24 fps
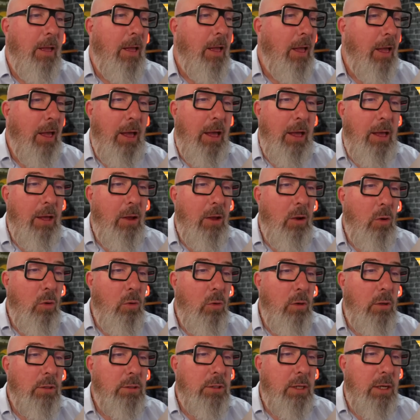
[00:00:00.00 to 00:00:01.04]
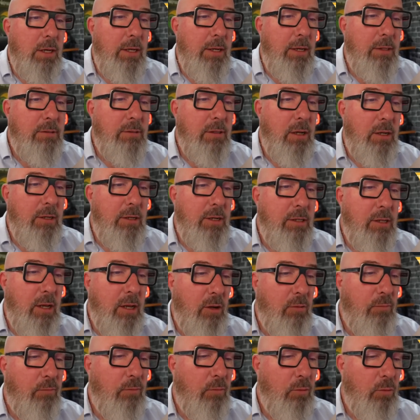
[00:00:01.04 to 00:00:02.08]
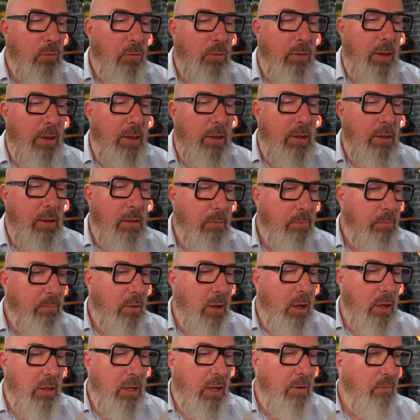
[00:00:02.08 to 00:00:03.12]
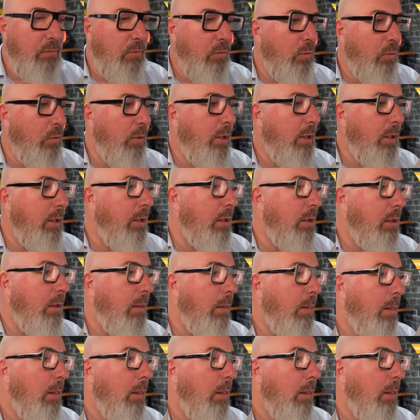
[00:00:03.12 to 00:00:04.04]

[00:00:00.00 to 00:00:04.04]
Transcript: All looks clean and tidy. Tiled floor there, parquet floor here,